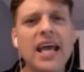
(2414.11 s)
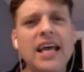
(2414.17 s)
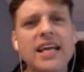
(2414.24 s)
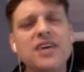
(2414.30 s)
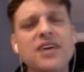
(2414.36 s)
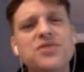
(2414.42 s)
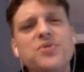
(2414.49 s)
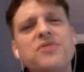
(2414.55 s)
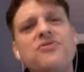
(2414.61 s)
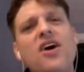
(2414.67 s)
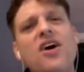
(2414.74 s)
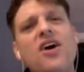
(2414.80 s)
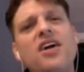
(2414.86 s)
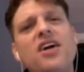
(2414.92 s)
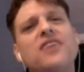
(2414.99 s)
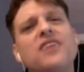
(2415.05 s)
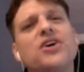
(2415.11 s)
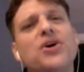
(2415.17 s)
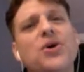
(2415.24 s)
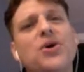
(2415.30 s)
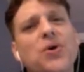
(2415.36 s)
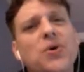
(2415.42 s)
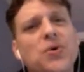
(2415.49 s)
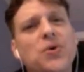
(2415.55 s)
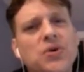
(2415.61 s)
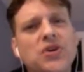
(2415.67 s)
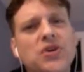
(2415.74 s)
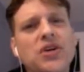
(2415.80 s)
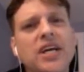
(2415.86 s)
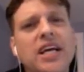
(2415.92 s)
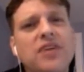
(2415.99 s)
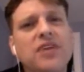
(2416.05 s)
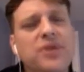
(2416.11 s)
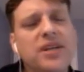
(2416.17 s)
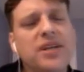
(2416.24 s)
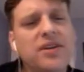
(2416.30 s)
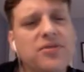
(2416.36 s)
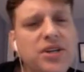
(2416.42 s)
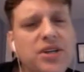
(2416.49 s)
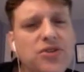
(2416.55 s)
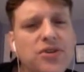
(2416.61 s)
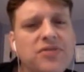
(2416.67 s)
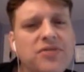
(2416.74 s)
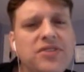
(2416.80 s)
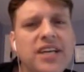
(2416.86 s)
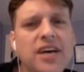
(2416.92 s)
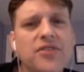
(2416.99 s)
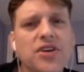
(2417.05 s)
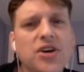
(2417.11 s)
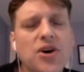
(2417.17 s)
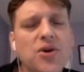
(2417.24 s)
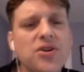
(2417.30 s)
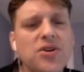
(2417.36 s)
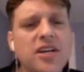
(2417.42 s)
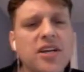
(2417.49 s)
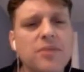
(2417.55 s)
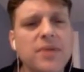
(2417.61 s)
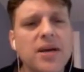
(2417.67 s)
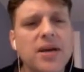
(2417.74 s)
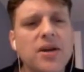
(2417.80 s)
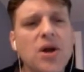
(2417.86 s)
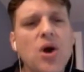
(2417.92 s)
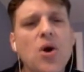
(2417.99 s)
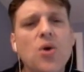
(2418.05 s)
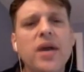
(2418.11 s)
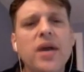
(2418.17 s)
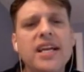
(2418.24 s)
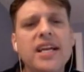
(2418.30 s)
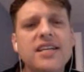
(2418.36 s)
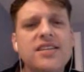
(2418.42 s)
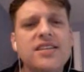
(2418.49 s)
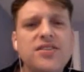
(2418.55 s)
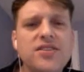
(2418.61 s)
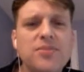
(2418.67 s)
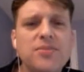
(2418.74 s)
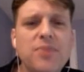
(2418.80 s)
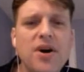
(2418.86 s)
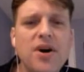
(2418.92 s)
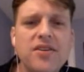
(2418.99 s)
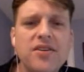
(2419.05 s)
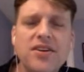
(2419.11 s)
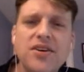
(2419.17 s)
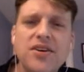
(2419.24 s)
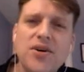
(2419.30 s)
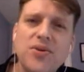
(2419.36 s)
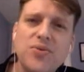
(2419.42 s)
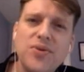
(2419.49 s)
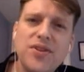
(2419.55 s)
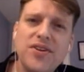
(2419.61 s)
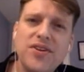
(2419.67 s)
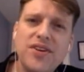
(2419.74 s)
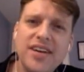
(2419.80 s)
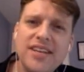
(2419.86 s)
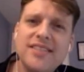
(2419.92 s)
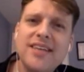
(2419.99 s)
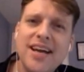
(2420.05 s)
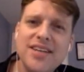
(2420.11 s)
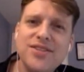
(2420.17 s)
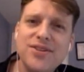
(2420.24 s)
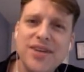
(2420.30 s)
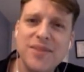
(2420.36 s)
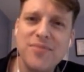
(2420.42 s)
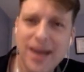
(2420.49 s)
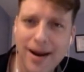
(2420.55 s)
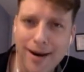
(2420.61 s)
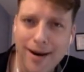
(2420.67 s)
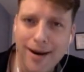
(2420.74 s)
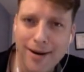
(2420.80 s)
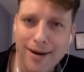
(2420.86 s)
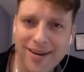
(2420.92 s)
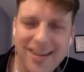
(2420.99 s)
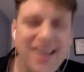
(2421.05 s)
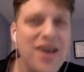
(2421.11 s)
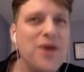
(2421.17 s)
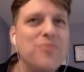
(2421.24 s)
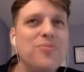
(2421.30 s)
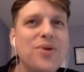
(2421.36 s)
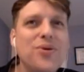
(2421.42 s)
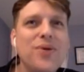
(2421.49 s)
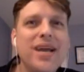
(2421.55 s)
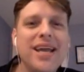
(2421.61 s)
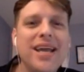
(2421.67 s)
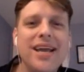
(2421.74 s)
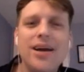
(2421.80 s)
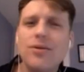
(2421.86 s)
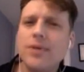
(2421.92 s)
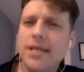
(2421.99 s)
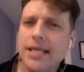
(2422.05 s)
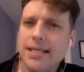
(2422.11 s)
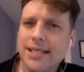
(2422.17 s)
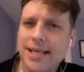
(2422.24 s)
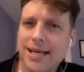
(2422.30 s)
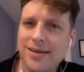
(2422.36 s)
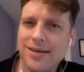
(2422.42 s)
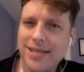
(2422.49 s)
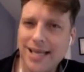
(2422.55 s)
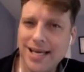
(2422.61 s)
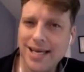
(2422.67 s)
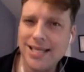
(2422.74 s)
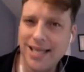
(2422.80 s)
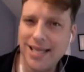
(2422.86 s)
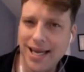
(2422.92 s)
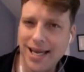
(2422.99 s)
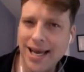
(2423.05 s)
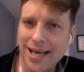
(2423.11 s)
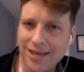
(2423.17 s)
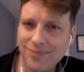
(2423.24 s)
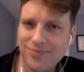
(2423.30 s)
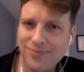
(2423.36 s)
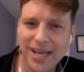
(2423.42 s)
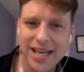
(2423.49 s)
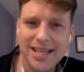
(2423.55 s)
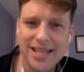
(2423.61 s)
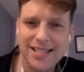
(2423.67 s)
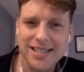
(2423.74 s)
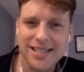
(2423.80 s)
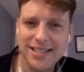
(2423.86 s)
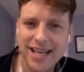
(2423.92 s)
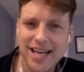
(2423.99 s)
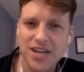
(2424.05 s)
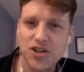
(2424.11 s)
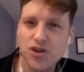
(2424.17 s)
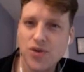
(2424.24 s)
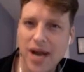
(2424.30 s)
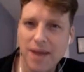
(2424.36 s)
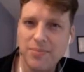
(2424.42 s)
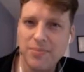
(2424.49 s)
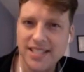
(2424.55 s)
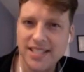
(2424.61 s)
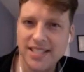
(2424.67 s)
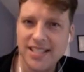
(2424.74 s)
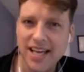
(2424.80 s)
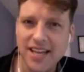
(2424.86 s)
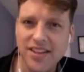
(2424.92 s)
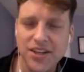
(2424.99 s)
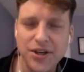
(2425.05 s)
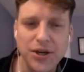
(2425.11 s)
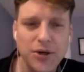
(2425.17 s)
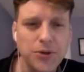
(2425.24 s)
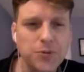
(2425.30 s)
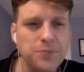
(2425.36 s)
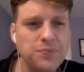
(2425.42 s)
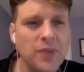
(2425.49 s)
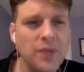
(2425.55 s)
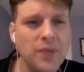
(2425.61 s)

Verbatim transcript: Now, as we fall down the cone, okay, if we, if we drift down the cone a little bit, we get into the part of the cone where there is ice cream there, but we can't really see it or taste it yet because it's kind of trapped inside the cone.